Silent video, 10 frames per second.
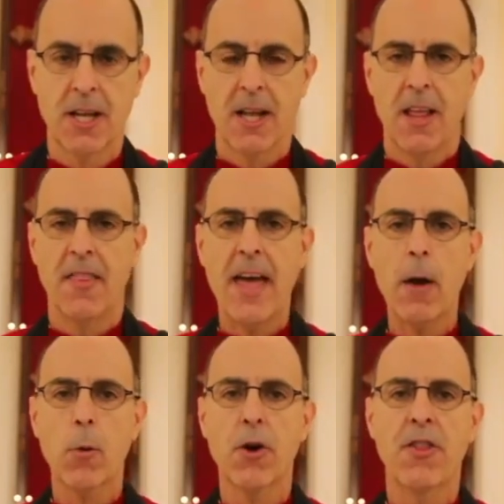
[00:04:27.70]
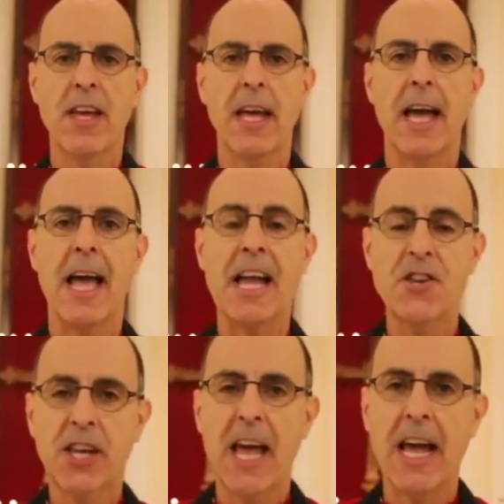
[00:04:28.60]
they were the
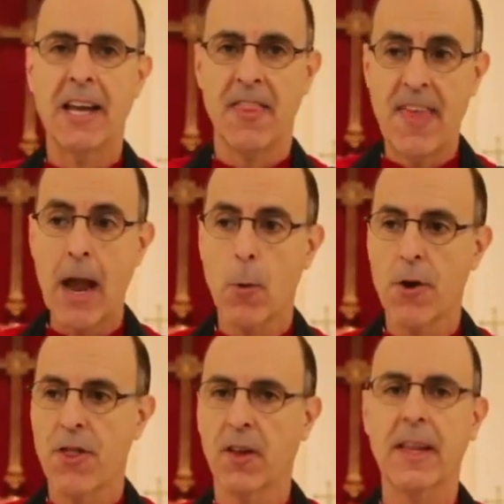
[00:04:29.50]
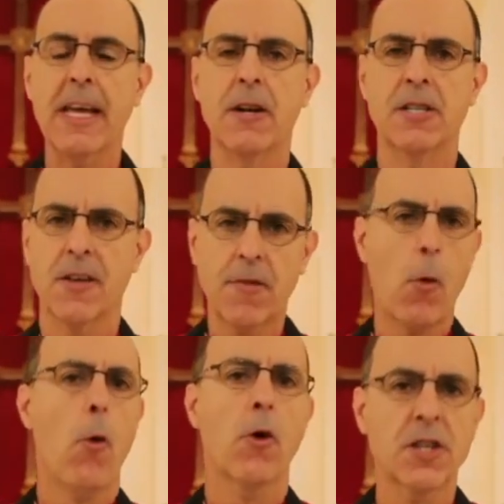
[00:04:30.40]
educated, they were the leaders. Of
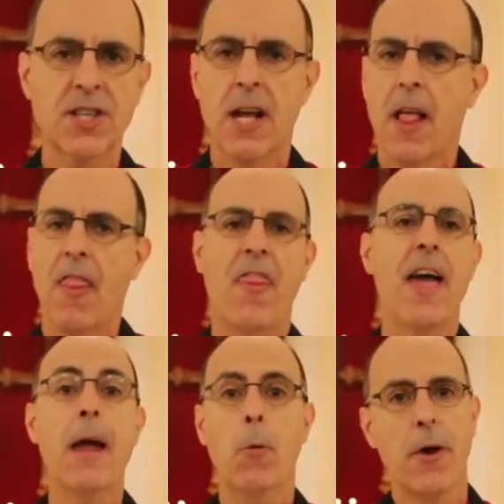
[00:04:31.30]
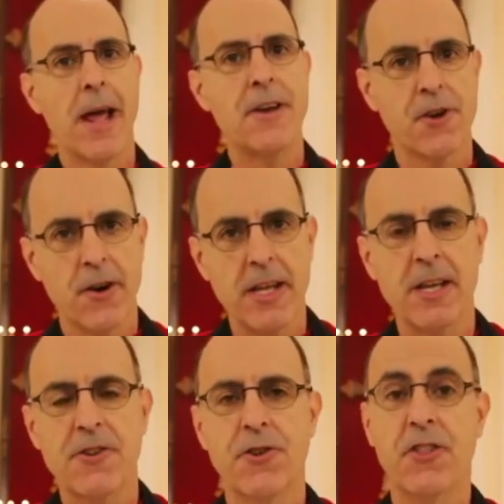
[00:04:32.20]
course they would enter
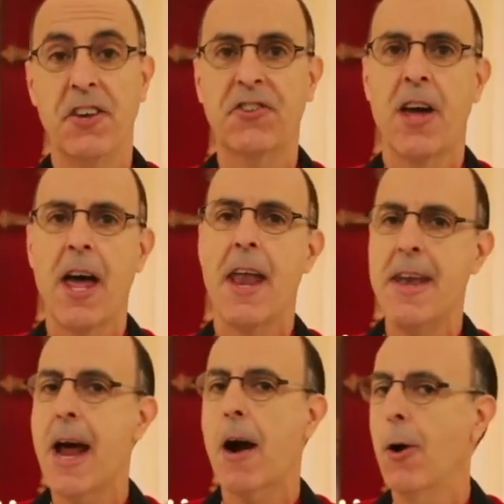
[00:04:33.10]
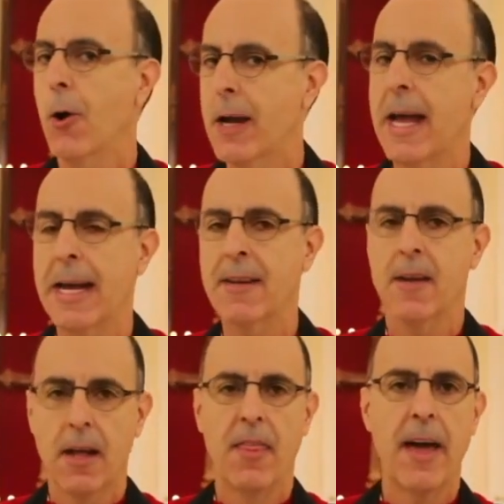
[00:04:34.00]
into this narrow gate,
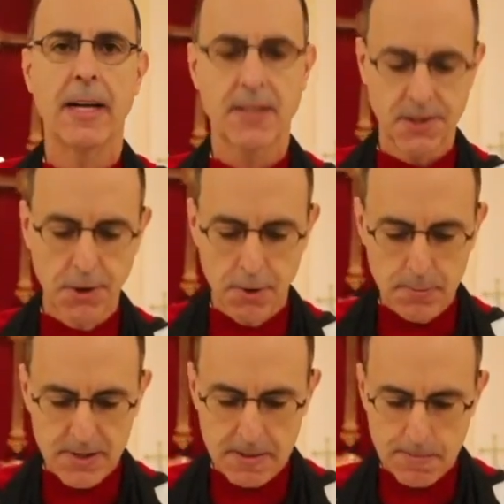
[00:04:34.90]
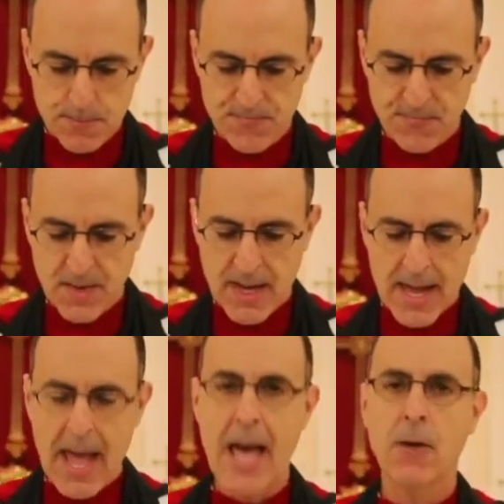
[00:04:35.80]
they assumed.
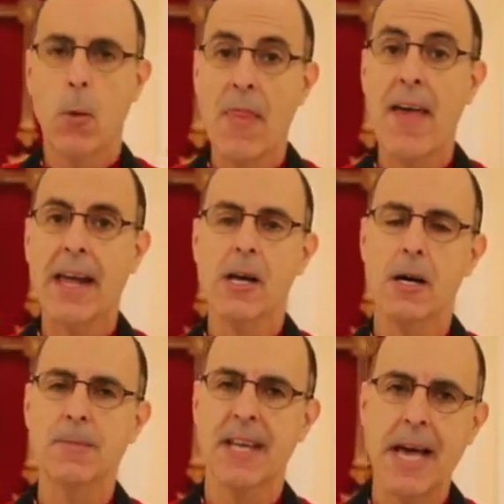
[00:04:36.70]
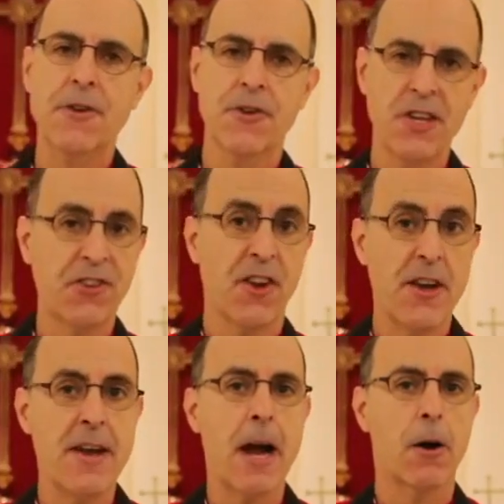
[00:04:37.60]
And when they come to enter this
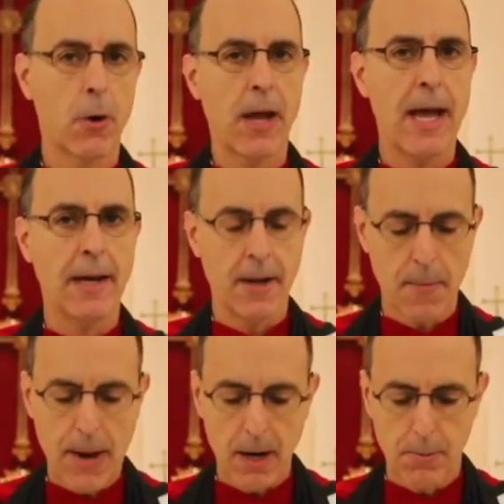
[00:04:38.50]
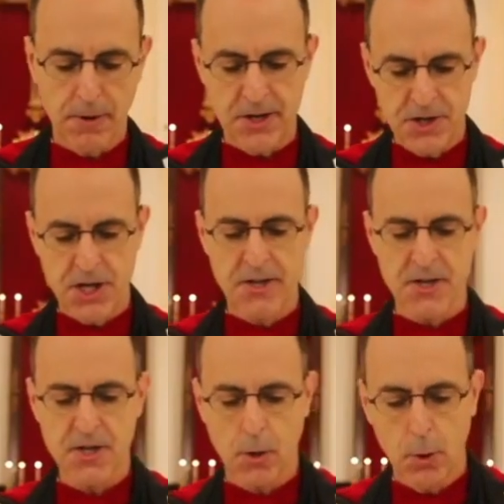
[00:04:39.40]
narrow gate in a parable that
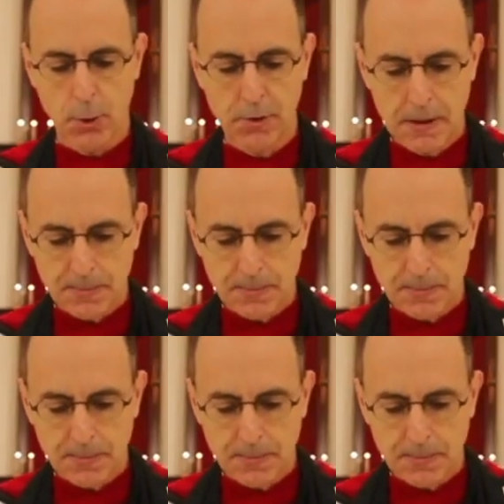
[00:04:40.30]
Jesus told,